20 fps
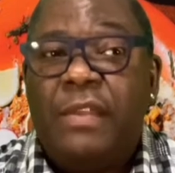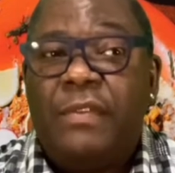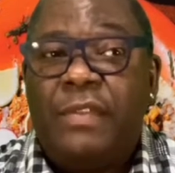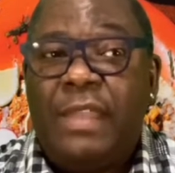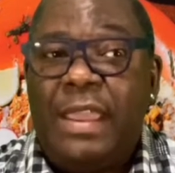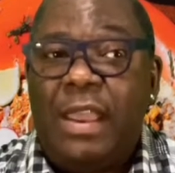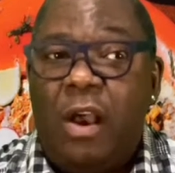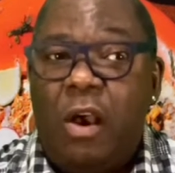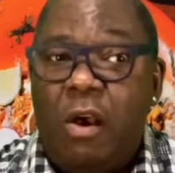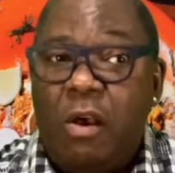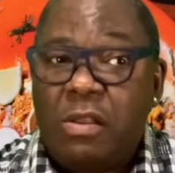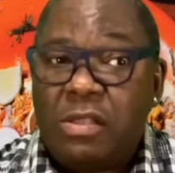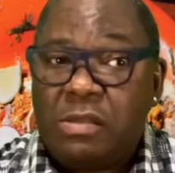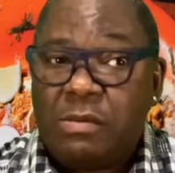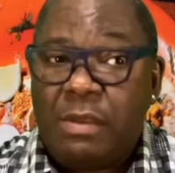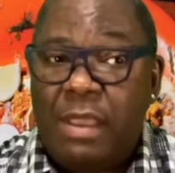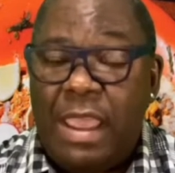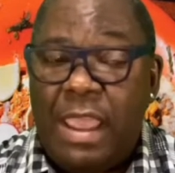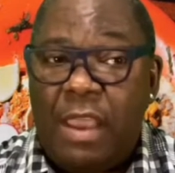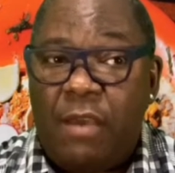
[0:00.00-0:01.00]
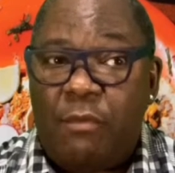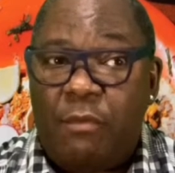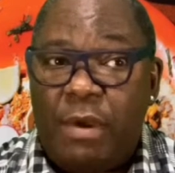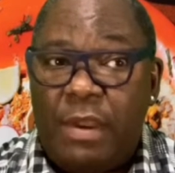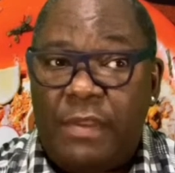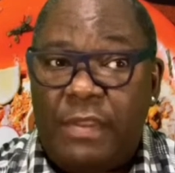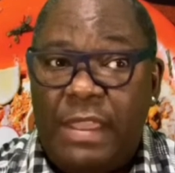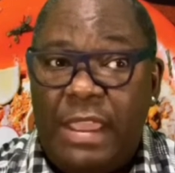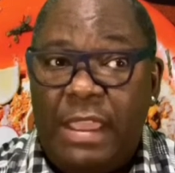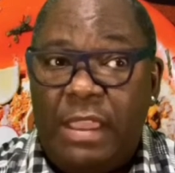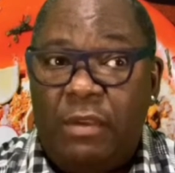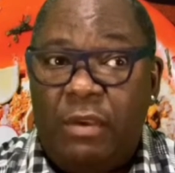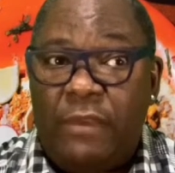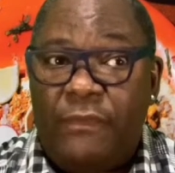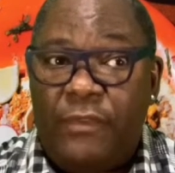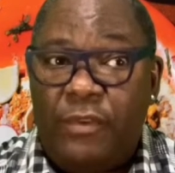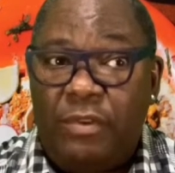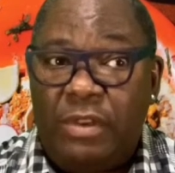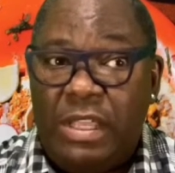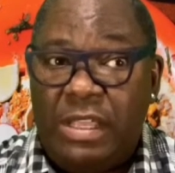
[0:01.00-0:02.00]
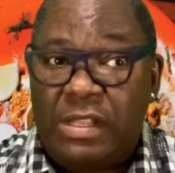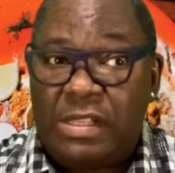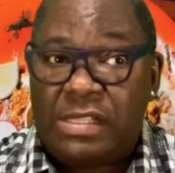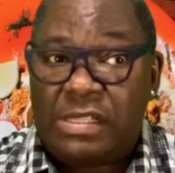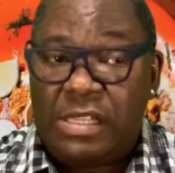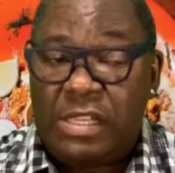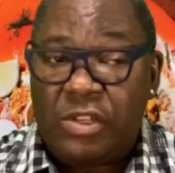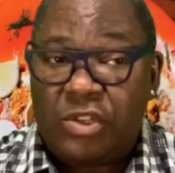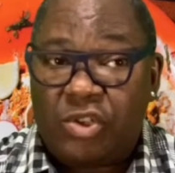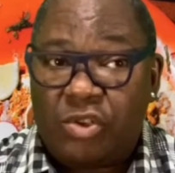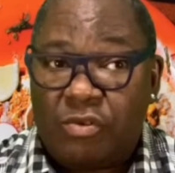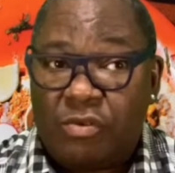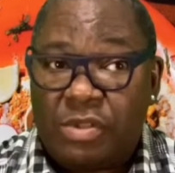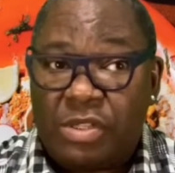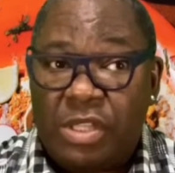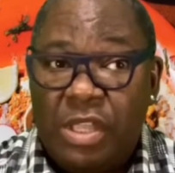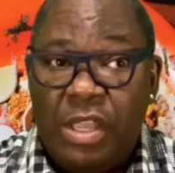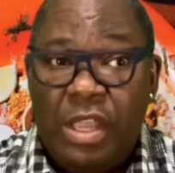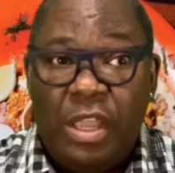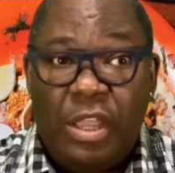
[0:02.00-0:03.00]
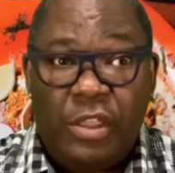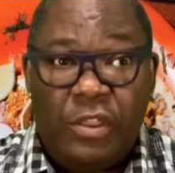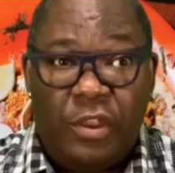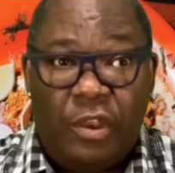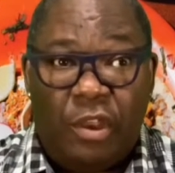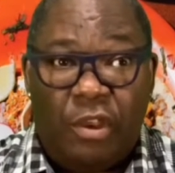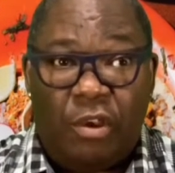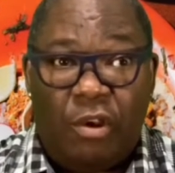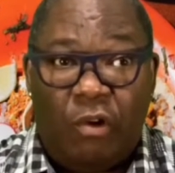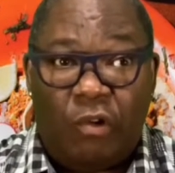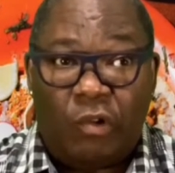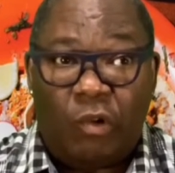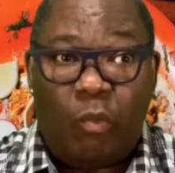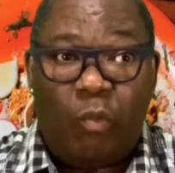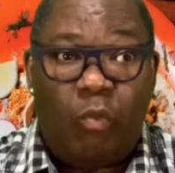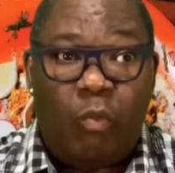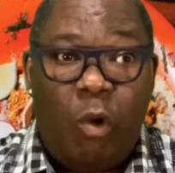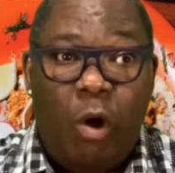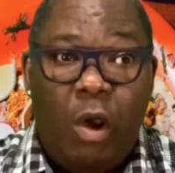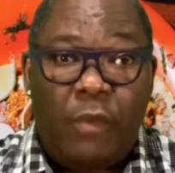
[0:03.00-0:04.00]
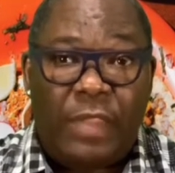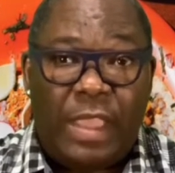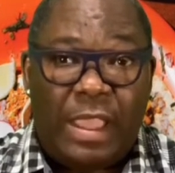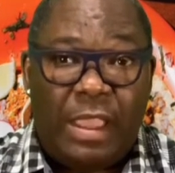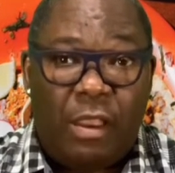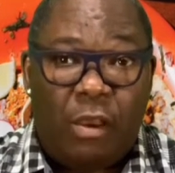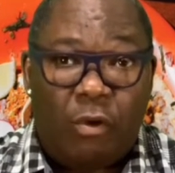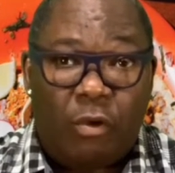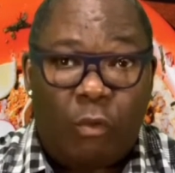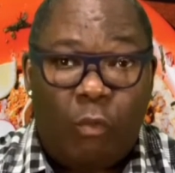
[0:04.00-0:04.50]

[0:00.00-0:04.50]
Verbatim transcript: They also have where they, if you need essentials, you can go to Wal they can go to